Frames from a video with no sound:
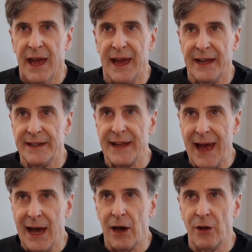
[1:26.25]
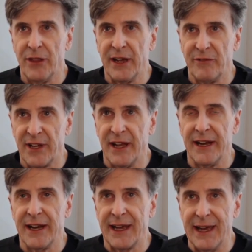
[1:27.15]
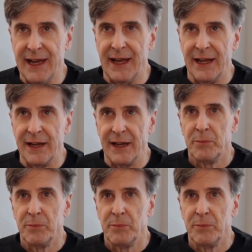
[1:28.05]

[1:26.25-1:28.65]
and now they've done it again.